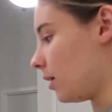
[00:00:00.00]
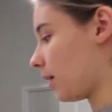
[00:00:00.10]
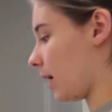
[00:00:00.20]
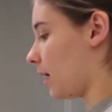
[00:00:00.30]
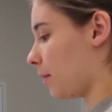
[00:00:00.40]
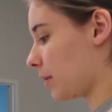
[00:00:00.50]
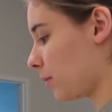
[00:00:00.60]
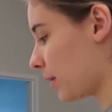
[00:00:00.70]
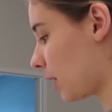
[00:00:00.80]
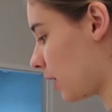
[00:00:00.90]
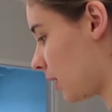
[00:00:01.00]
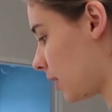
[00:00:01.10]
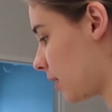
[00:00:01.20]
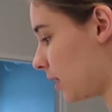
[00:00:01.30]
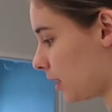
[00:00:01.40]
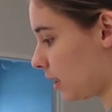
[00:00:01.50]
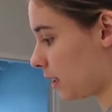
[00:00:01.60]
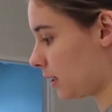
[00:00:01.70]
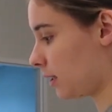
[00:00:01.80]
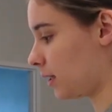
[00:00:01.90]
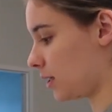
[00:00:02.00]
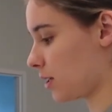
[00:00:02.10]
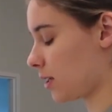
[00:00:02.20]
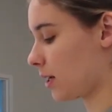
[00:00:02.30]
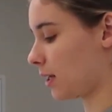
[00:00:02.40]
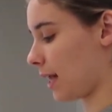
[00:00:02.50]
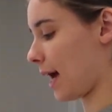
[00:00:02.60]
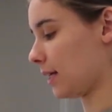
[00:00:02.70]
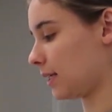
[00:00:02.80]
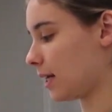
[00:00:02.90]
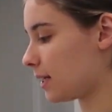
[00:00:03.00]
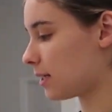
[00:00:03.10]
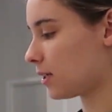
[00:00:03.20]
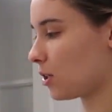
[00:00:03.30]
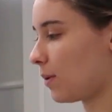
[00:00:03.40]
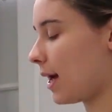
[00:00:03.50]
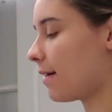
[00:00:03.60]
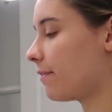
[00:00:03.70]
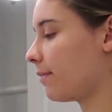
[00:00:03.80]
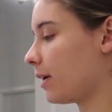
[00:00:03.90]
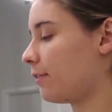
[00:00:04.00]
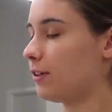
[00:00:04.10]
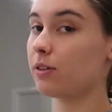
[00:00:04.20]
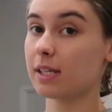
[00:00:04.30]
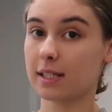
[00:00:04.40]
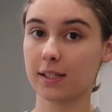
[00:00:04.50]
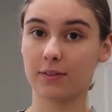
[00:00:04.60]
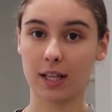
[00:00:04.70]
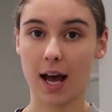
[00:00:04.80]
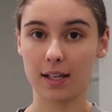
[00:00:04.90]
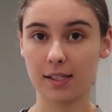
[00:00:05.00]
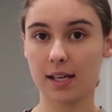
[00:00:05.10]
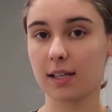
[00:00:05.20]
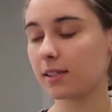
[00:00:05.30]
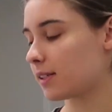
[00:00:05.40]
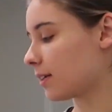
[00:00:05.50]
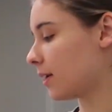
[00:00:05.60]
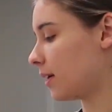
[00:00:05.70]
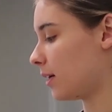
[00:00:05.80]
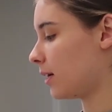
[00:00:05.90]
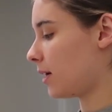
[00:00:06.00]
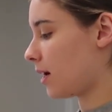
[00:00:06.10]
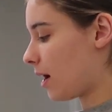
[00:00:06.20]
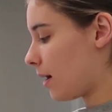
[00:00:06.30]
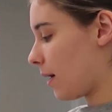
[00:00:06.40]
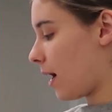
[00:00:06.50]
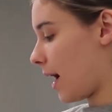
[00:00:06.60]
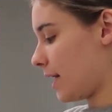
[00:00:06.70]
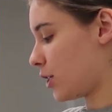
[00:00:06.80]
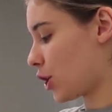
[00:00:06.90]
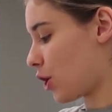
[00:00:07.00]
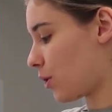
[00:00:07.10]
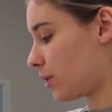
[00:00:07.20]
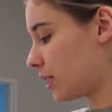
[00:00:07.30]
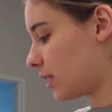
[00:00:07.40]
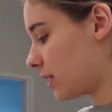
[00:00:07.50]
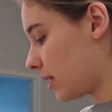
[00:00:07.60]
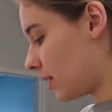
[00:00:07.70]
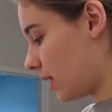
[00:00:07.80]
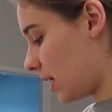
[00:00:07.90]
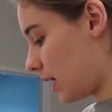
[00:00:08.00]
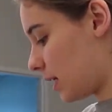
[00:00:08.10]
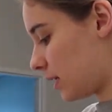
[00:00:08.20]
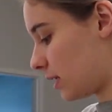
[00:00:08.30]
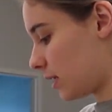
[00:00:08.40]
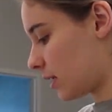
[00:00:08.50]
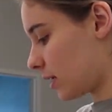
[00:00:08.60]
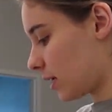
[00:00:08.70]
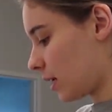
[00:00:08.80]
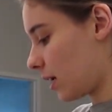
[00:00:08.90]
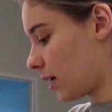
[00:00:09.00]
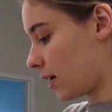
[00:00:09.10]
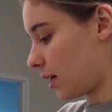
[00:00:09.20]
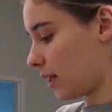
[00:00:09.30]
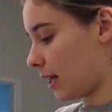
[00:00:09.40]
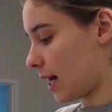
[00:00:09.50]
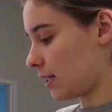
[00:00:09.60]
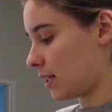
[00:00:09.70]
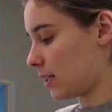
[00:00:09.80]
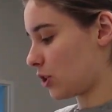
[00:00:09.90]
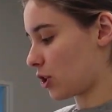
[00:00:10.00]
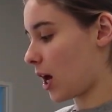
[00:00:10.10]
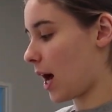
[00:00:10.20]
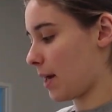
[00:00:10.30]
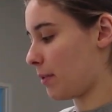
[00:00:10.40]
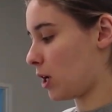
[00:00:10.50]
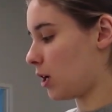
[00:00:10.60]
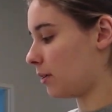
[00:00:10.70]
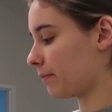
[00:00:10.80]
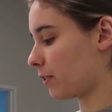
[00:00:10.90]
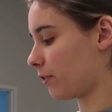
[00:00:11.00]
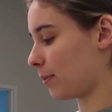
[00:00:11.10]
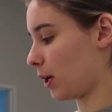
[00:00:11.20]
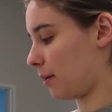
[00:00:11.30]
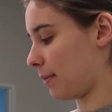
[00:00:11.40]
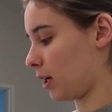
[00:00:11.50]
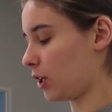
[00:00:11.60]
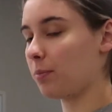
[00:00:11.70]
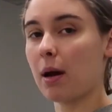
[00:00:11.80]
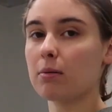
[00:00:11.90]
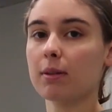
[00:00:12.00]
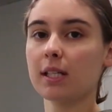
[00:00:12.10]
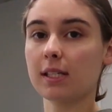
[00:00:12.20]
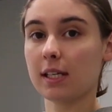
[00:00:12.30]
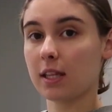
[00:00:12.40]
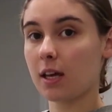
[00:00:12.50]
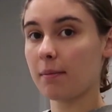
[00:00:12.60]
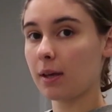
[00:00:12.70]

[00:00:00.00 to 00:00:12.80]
Okay, now I'm gonna work on, these are the glasses. So we have a few sets of glasses. I chose these glasses for the highball from Crate Barrel. You've probably seen them.